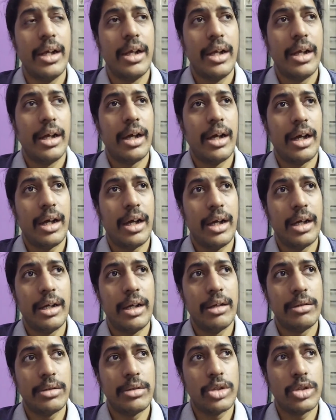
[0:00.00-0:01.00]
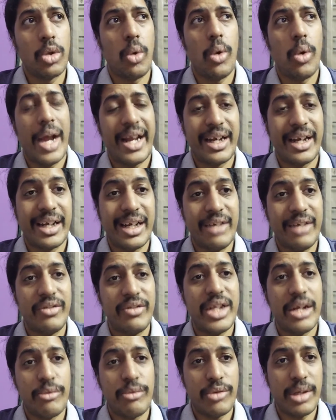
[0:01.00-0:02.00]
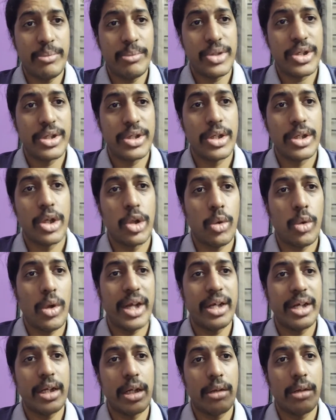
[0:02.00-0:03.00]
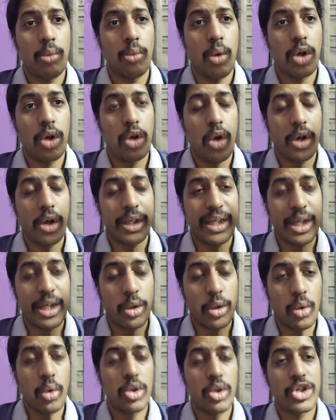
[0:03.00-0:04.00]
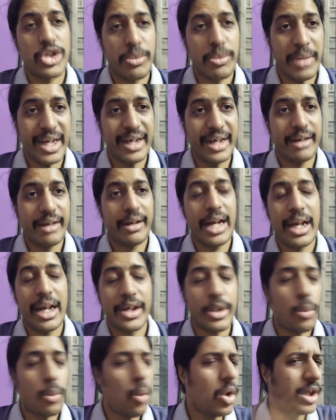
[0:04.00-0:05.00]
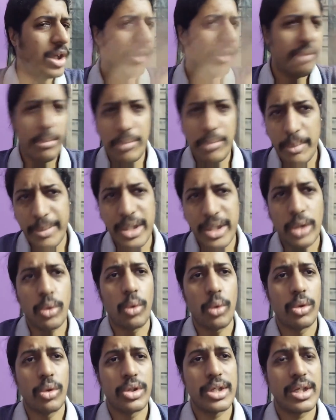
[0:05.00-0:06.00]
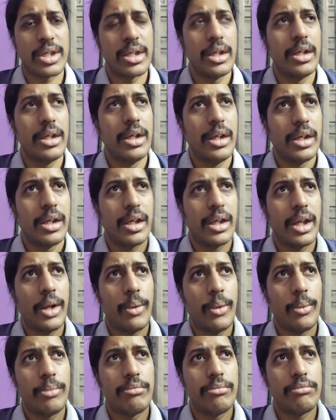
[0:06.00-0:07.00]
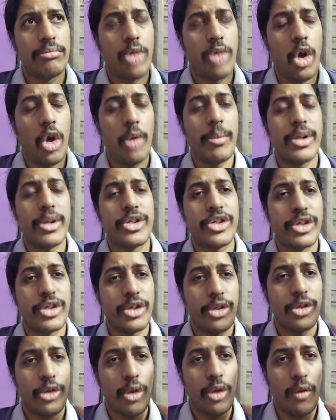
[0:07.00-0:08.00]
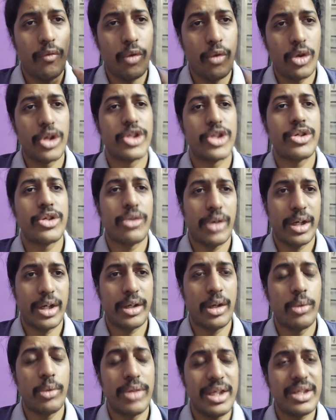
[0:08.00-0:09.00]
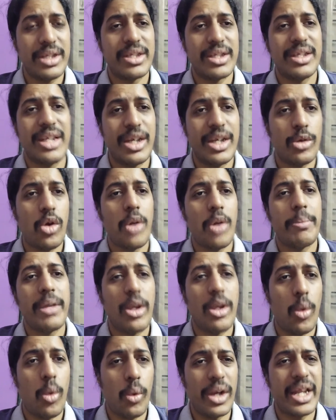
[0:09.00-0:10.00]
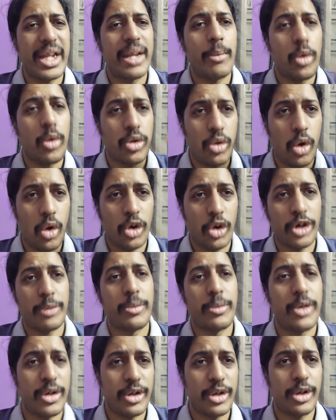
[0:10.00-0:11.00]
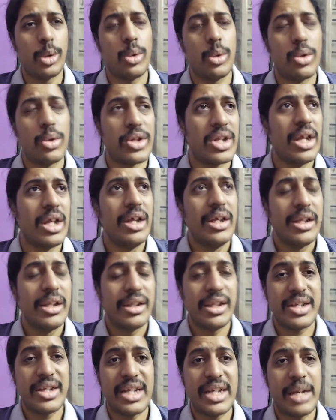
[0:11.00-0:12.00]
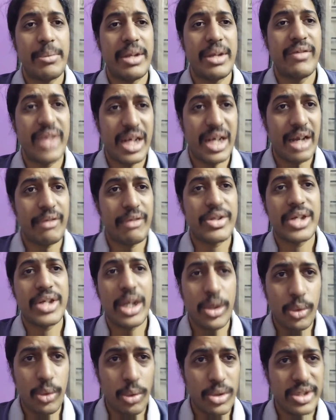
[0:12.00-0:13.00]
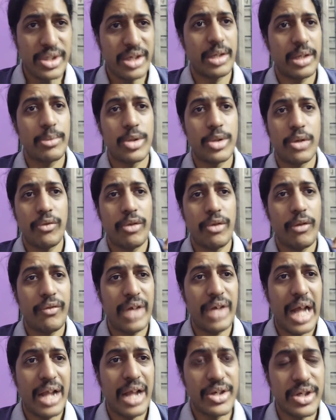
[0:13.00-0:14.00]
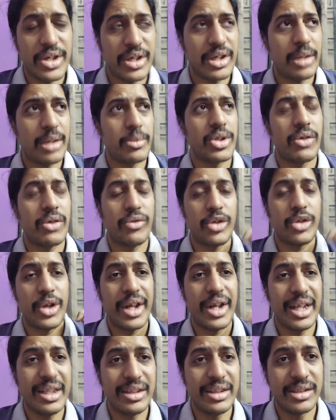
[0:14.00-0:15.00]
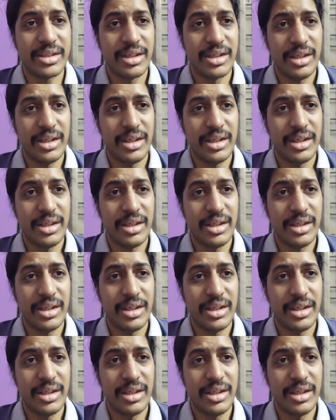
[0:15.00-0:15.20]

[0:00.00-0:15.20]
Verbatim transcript: uh, go and live their dreams go and work on their goals to make it a reality whatever may be the goals you know how much you're focused on it now this need not be only about entrepreneurial goals this can be even lifestyle goals in terms of your friends, in terms of your health